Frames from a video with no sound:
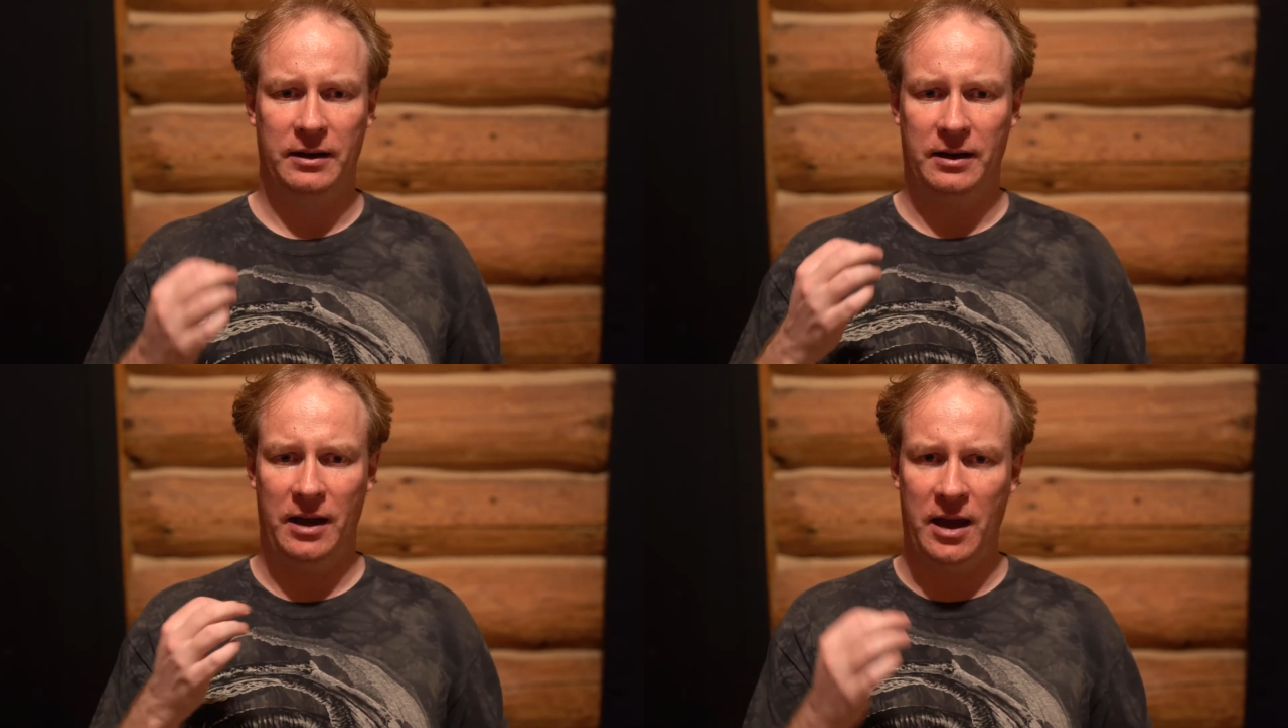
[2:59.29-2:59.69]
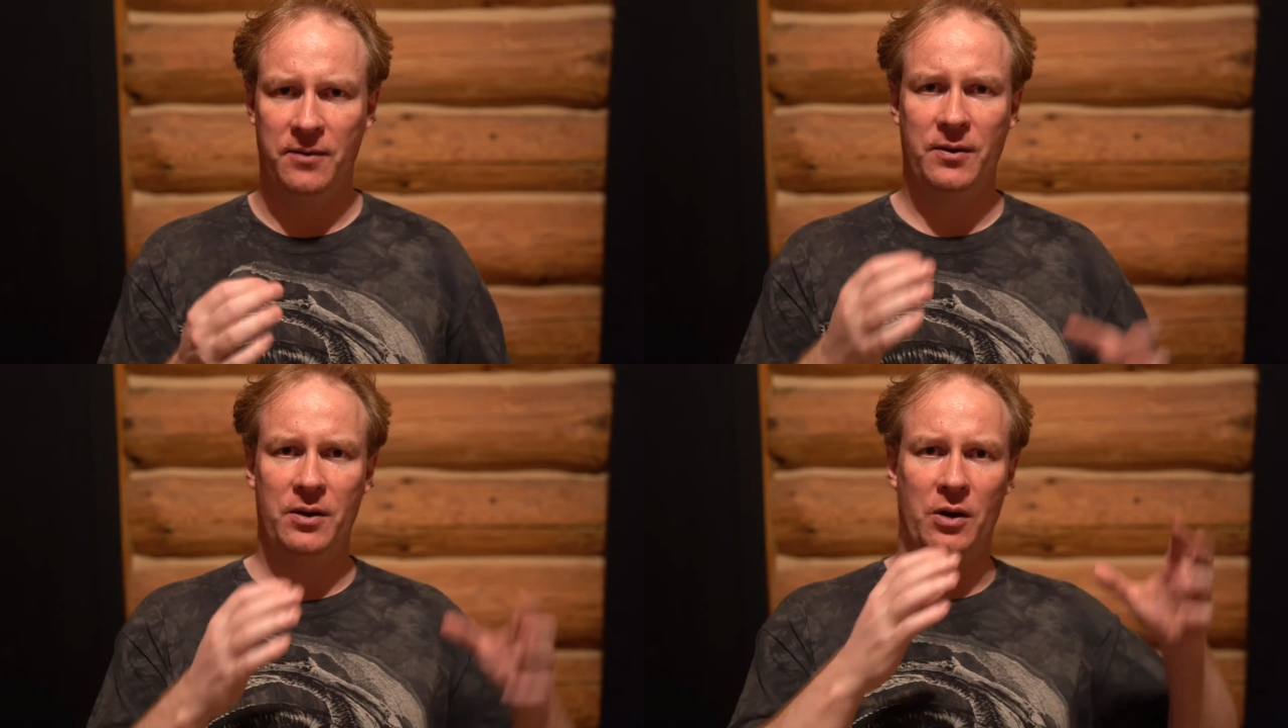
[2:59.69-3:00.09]

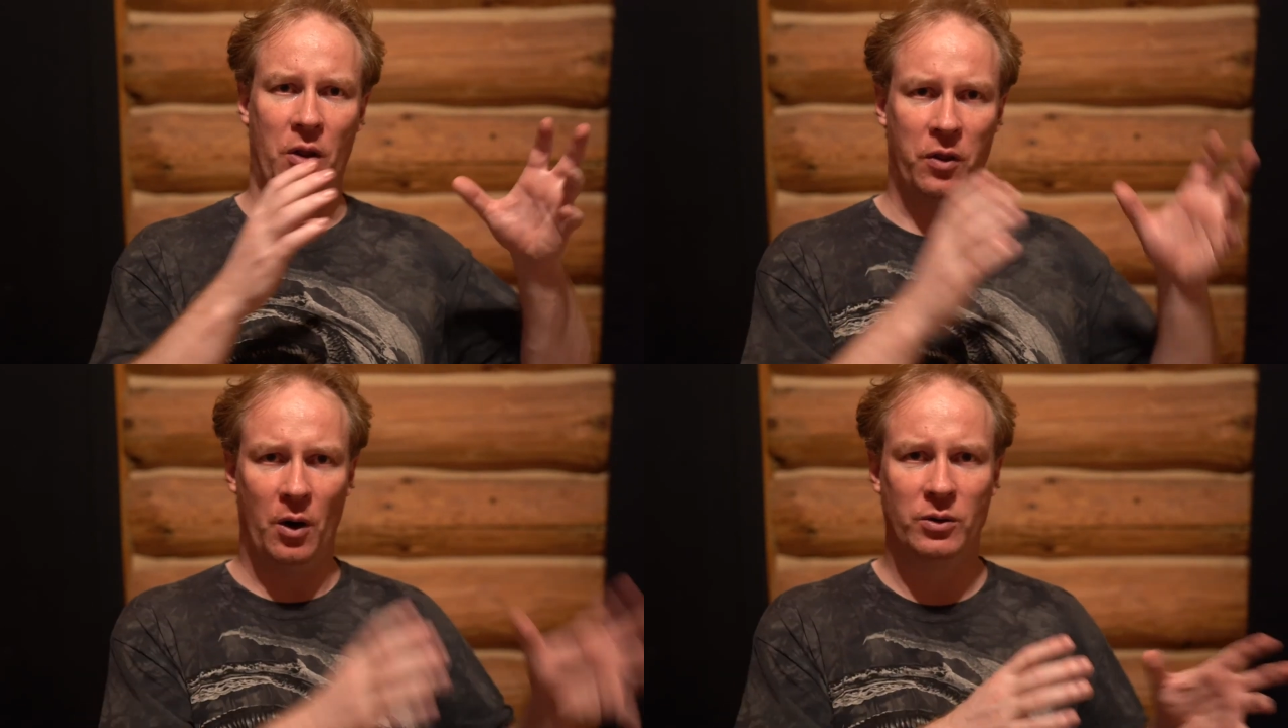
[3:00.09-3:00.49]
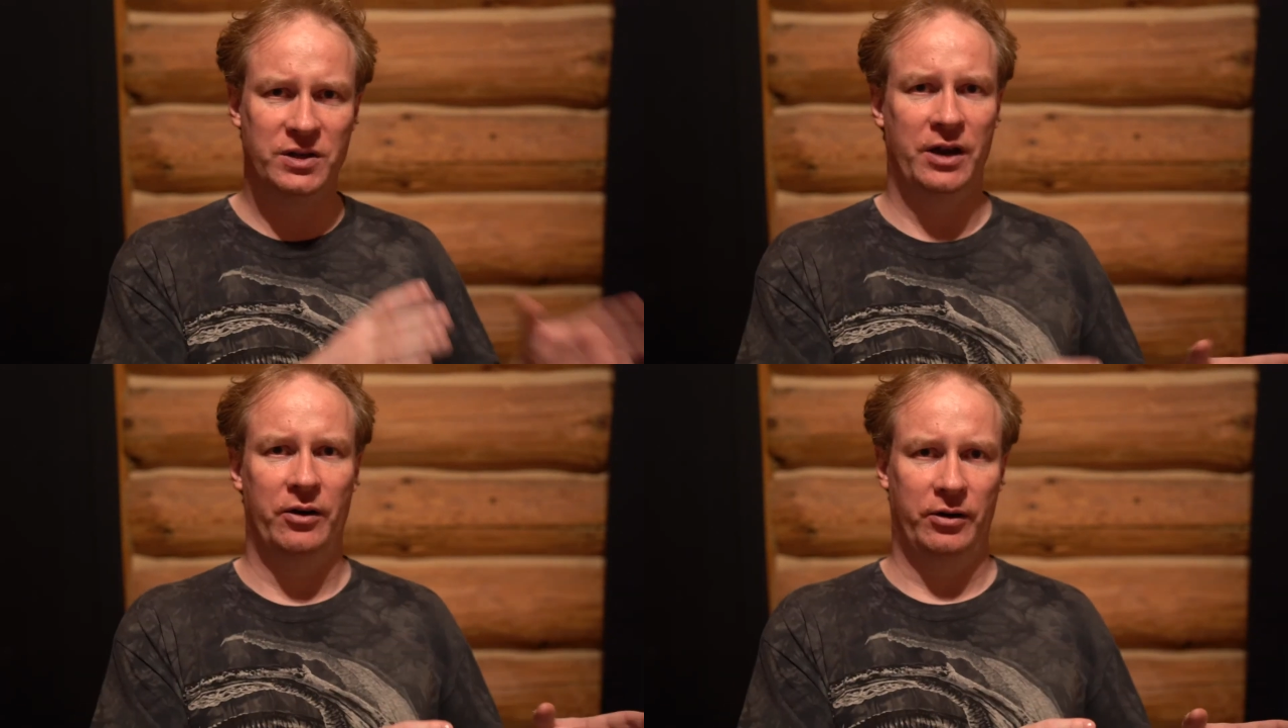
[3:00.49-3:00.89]
even those
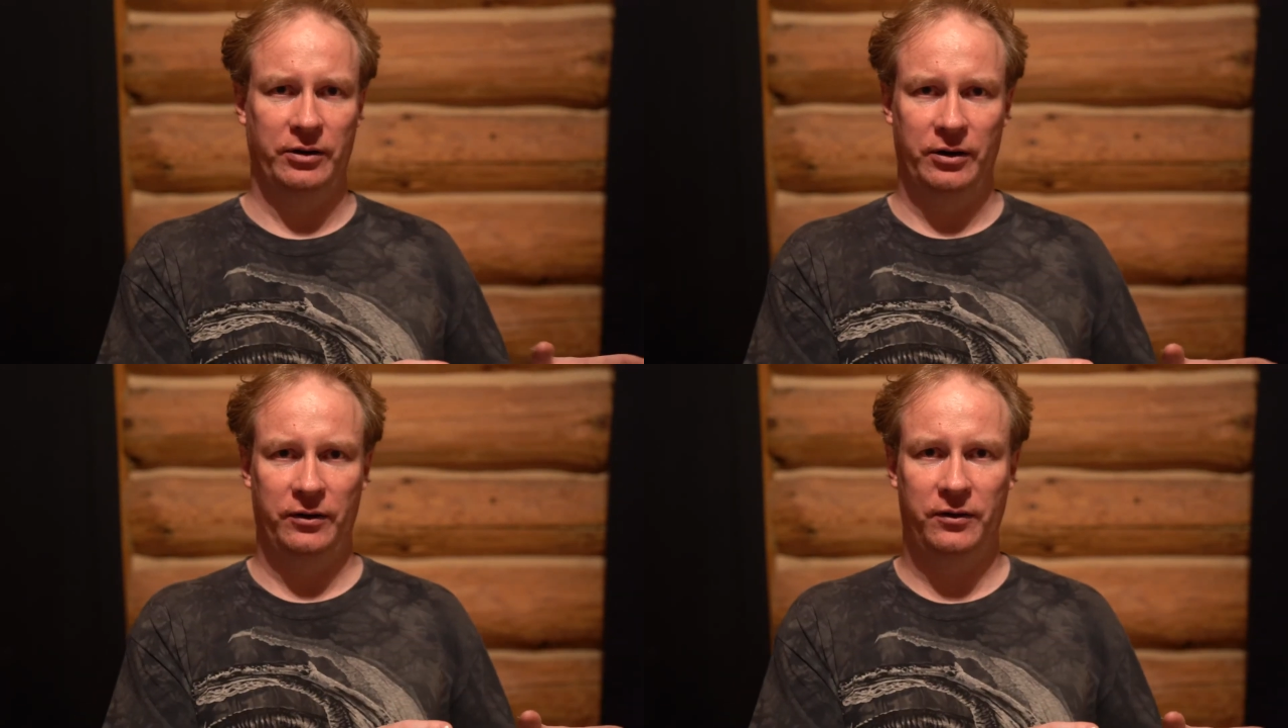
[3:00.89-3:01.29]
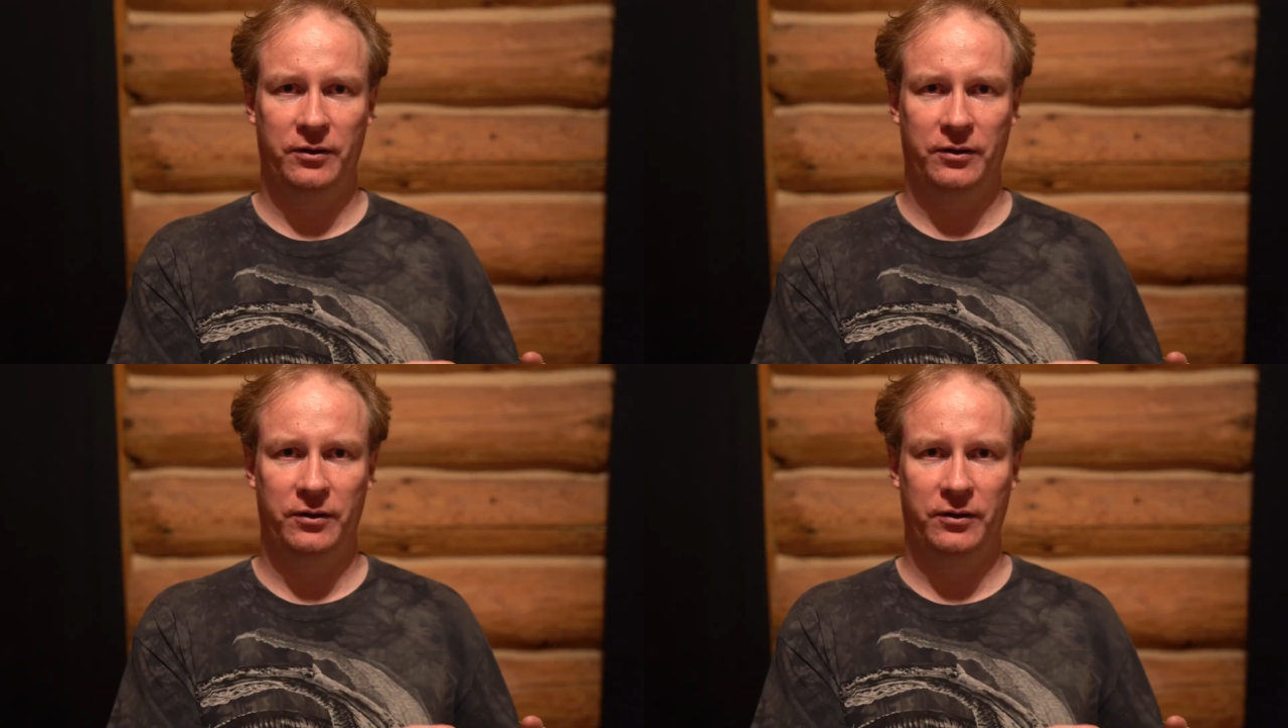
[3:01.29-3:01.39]
characters,